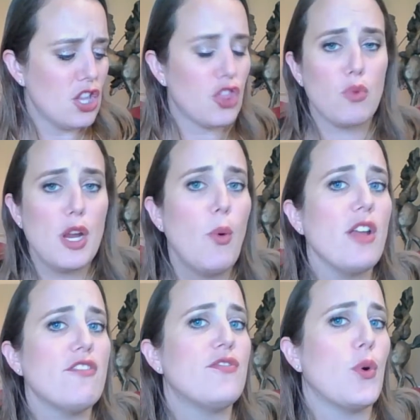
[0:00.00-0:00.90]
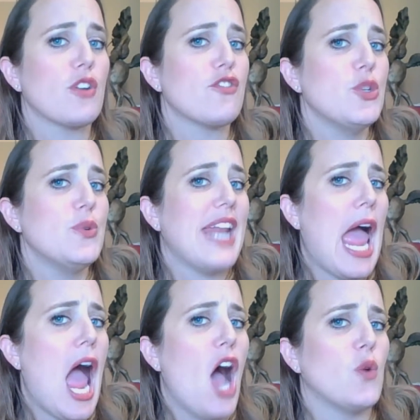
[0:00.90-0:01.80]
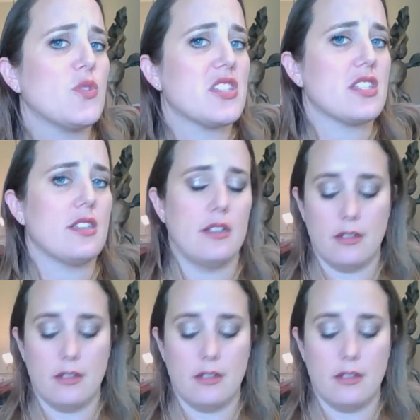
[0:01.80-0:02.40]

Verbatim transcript: a 3.4 fluid ounce.